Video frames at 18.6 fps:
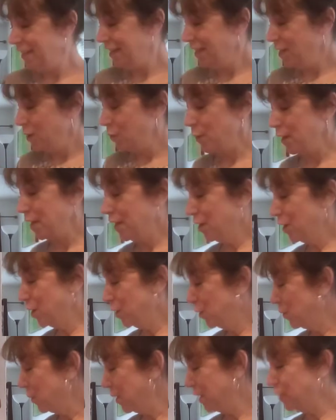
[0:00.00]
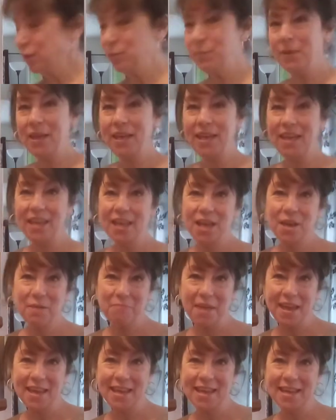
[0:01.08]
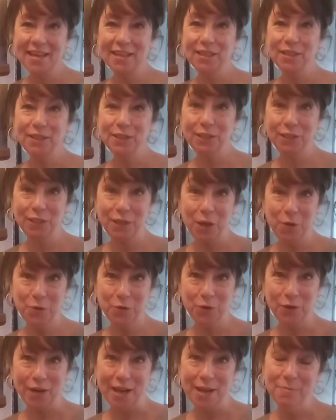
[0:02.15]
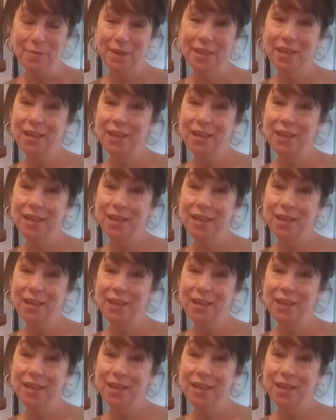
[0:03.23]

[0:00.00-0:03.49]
We are going to be making snow cream,